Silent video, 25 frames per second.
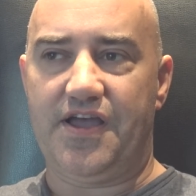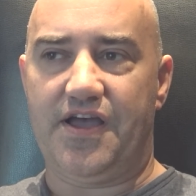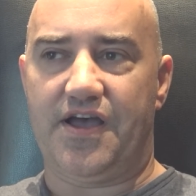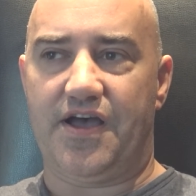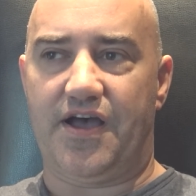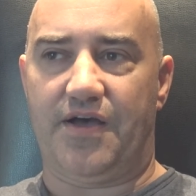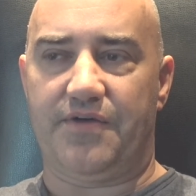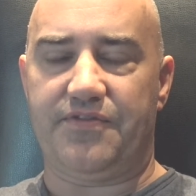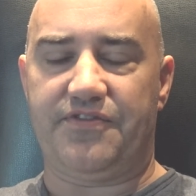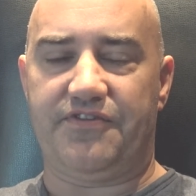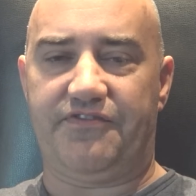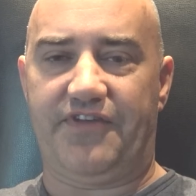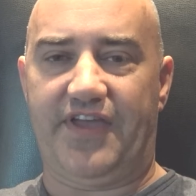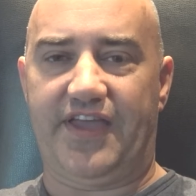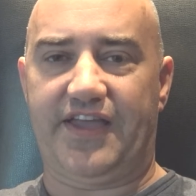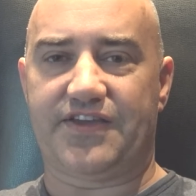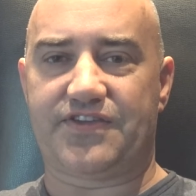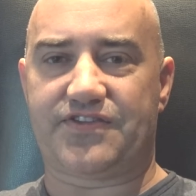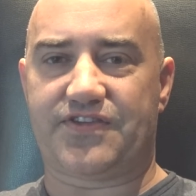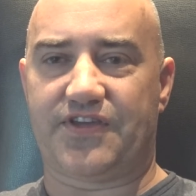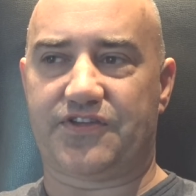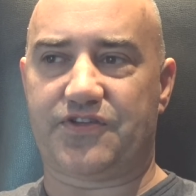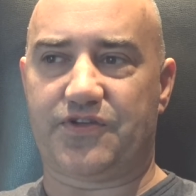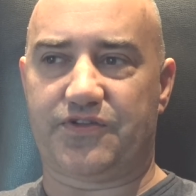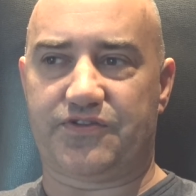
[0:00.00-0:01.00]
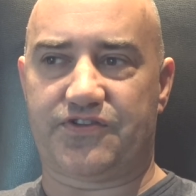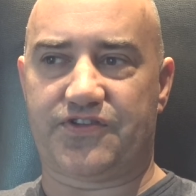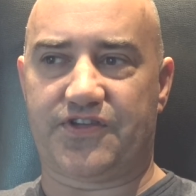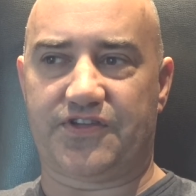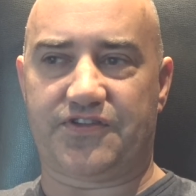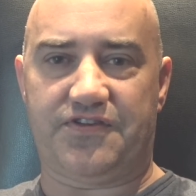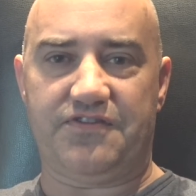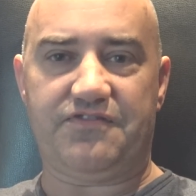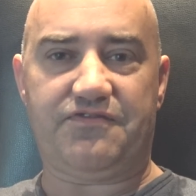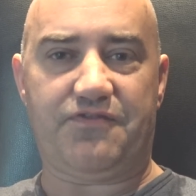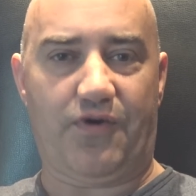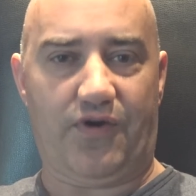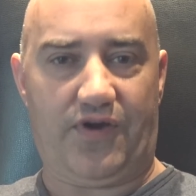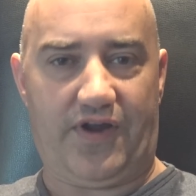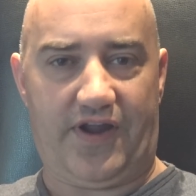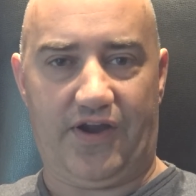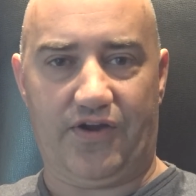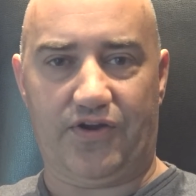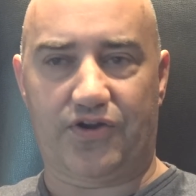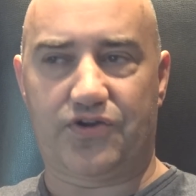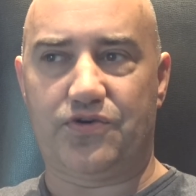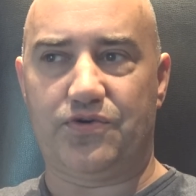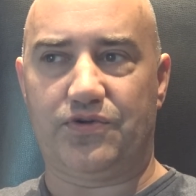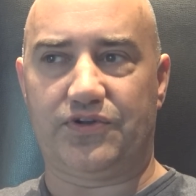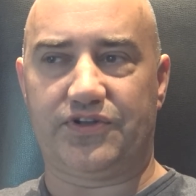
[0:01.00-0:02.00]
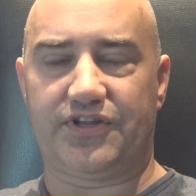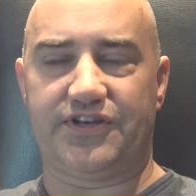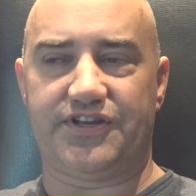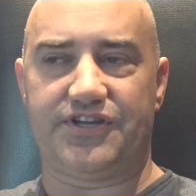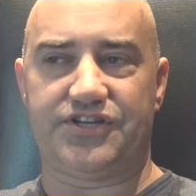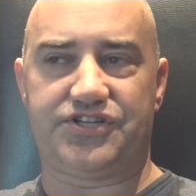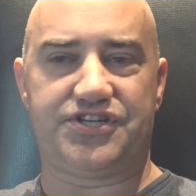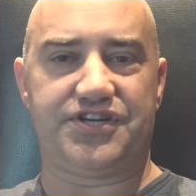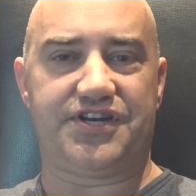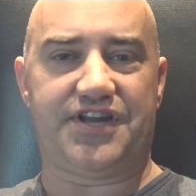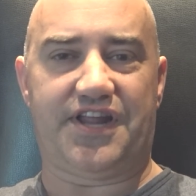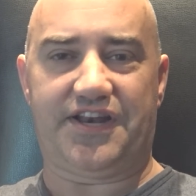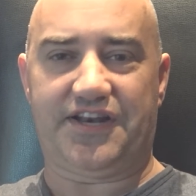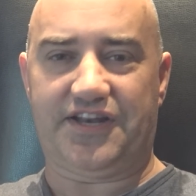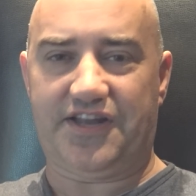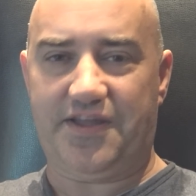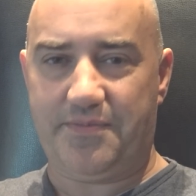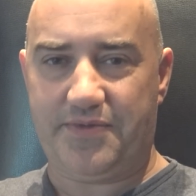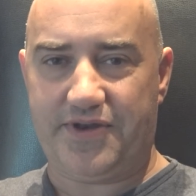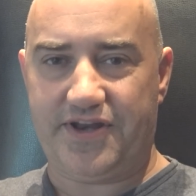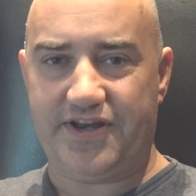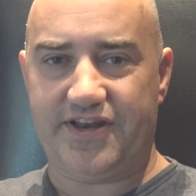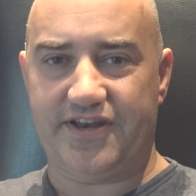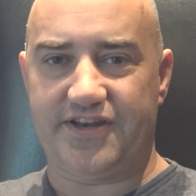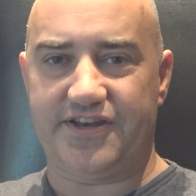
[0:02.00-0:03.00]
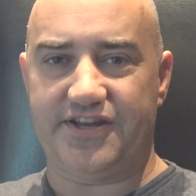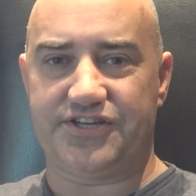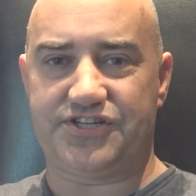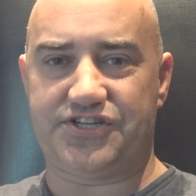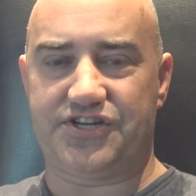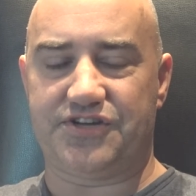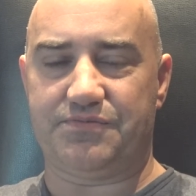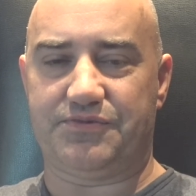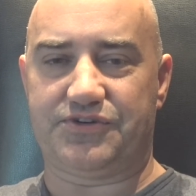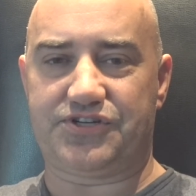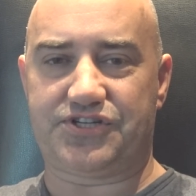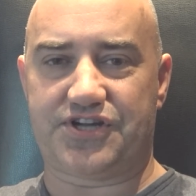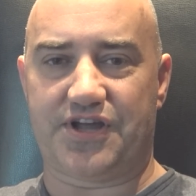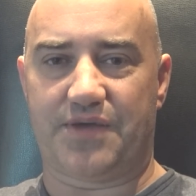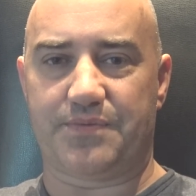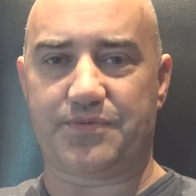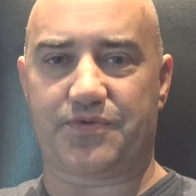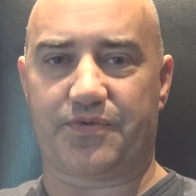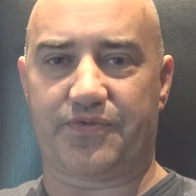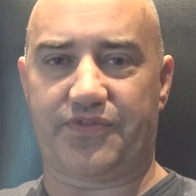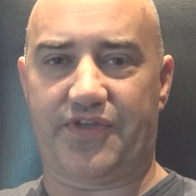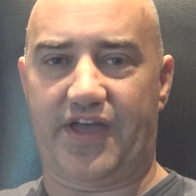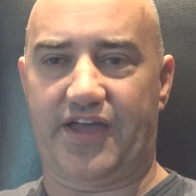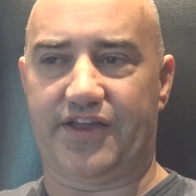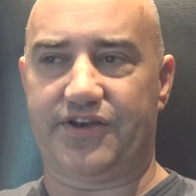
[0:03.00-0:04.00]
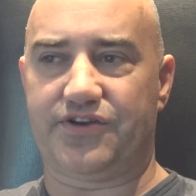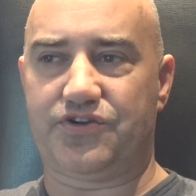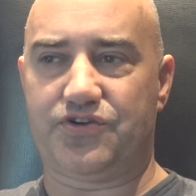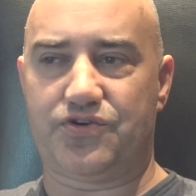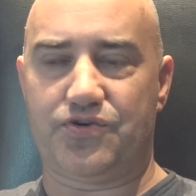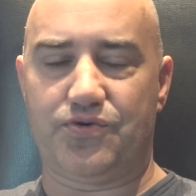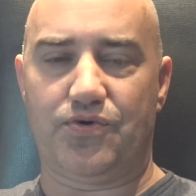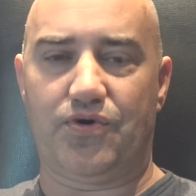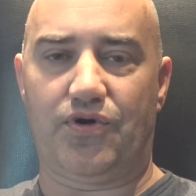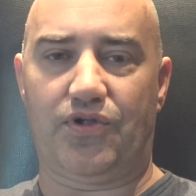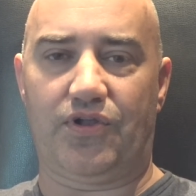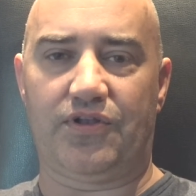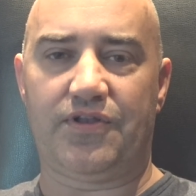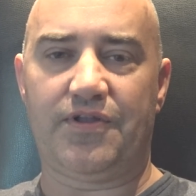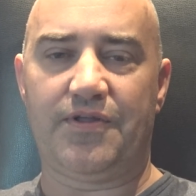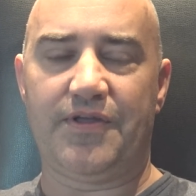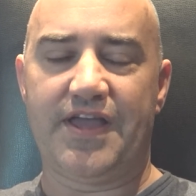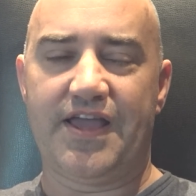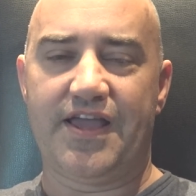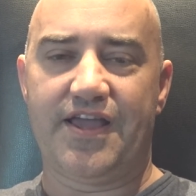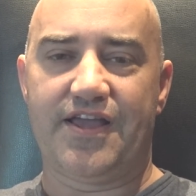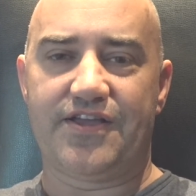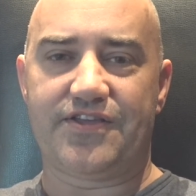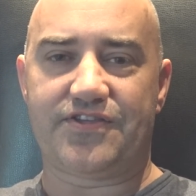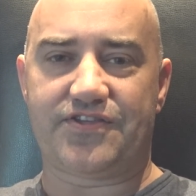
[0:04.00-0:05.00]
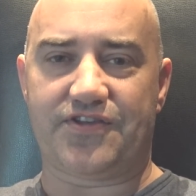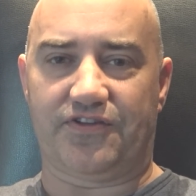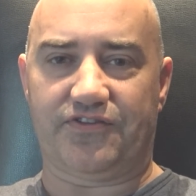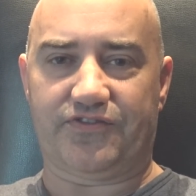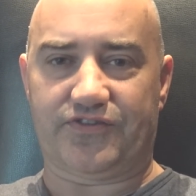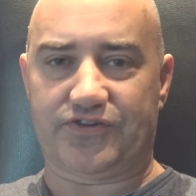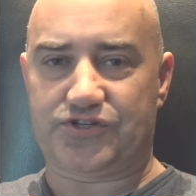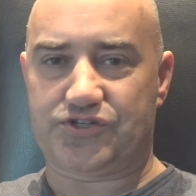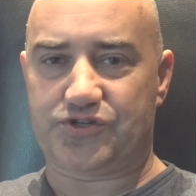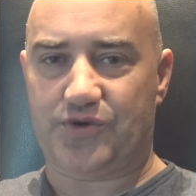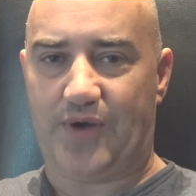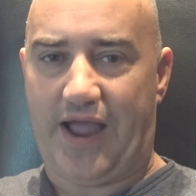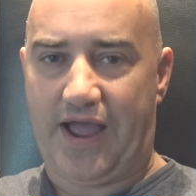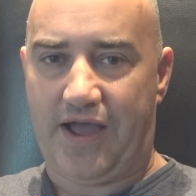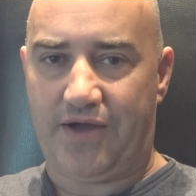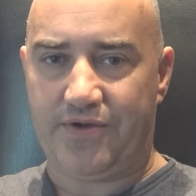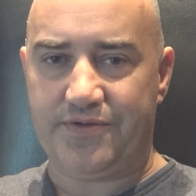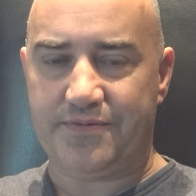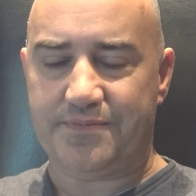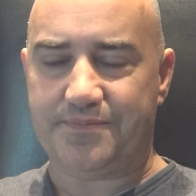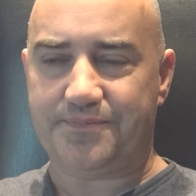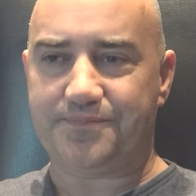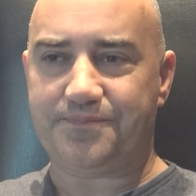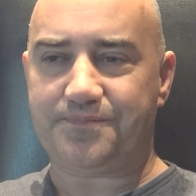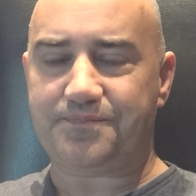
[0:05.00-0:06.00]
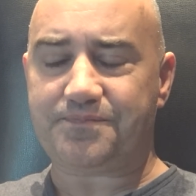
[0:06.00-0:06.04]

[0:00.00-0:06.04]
uh, the Vega 64 air cooled edition and limited edition, which comes with that cool silver shroud.